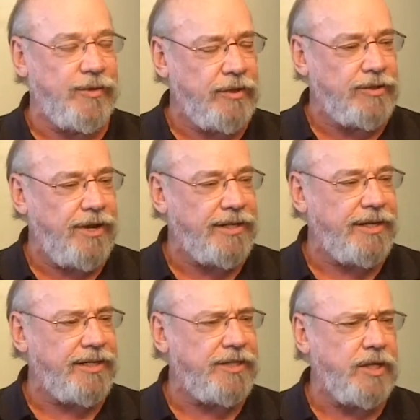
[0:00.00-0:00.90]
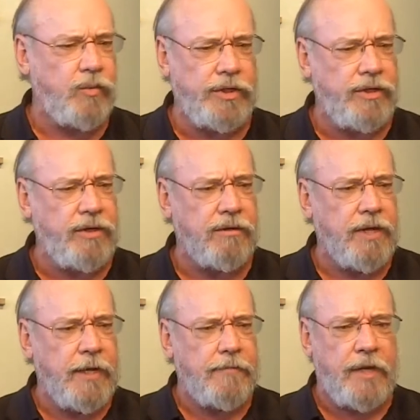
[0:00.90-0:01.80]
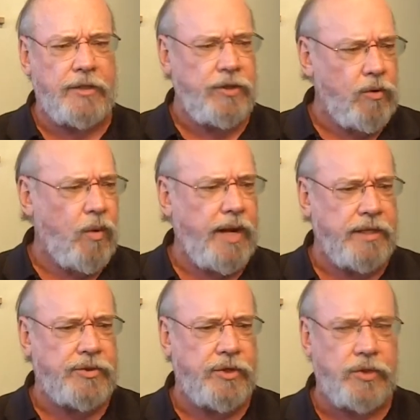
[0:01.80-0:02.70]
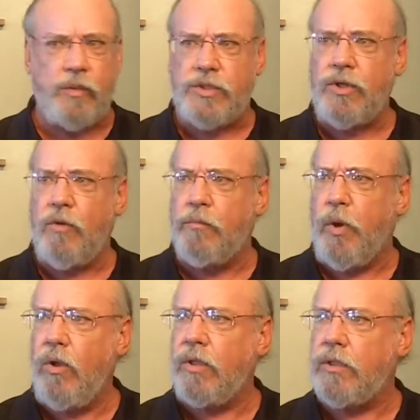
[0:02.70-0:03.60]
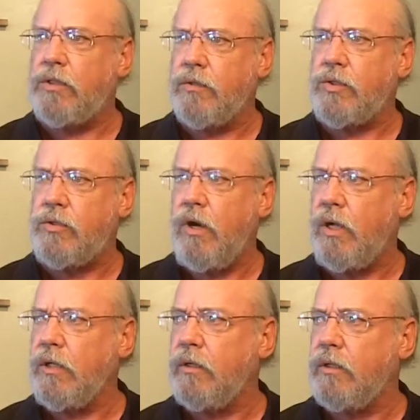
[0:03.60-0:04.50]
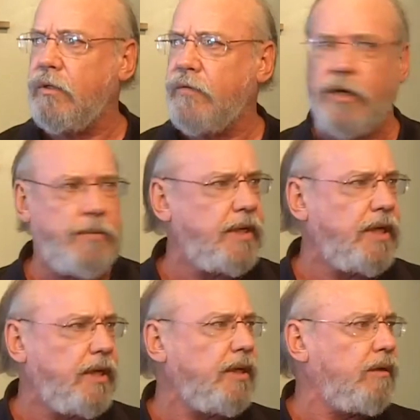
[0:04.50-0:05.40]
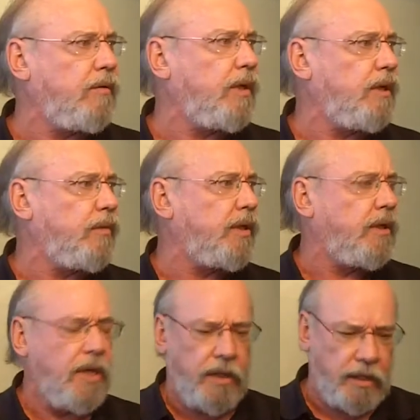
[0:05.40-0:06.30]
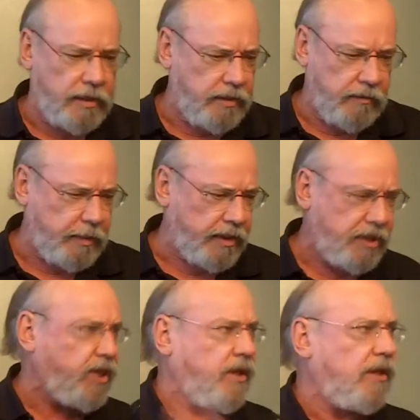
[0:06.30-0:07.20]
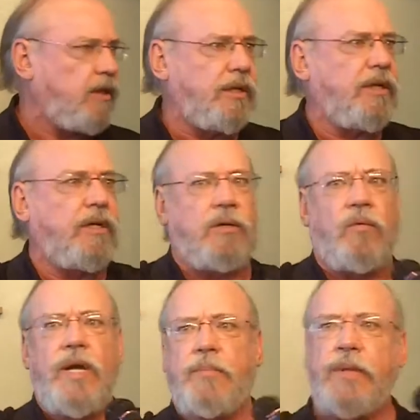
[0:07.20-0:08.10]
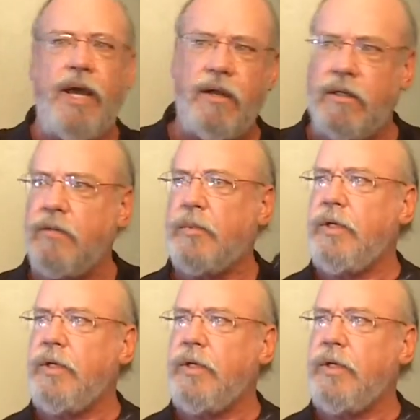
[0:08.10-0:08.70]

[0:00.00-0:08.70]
so we were talking, and he said, "Well, you know why the church was so bold and so strong at the very beginning when they were being killed and wiped out and